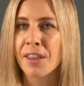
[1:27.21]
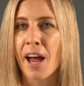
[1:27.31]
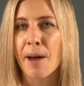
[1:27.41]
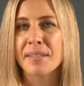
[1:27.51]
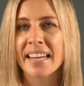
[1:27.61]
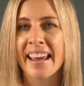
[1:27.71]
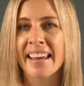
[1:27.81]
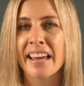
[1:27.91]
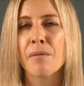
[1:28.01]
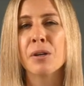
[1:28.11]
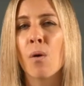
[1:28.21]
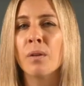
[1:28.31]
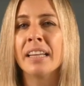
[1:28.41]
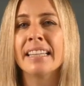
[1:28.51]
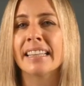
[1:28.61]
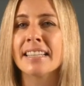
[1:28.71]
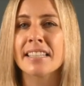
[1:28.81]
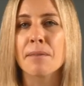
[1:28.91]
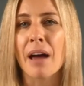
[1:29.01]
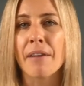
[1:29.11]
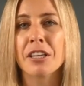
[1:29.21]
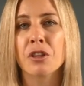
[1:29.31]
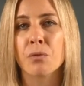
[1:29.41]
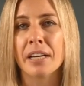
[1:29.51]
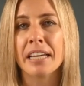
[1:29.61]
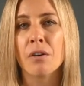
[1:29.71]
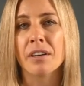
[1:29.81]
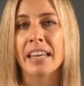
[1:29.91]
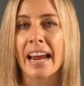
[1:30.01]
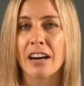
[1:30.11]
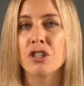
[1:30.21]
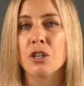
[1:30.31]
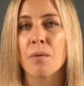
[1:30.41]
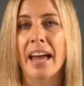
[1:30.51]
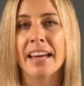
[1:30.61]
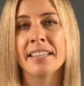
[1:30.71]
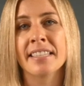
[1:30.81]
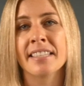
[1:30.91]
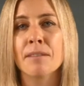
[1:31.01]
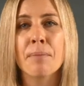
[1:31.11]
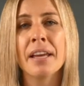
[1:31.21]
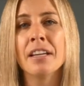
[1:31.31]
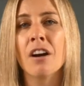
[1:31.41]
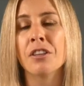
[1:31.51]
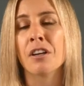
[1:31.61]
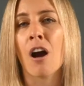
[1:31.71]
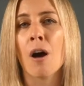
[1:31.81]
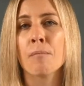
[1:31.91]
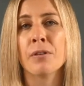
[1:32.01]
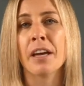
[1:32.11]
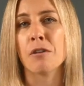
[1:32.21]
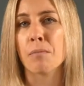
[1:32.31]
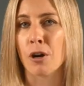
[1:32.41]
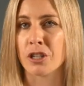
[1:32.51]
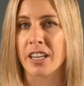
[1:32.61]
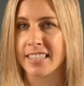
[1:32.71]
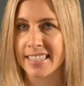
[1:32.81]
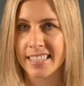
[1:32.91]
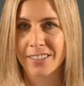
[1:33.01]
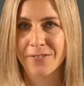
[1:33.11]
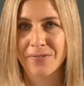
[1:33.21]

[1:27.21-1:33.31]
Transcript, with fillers: the update, it would only list the Mavic 3 or the Air 2S, depending on the combo that you purchased.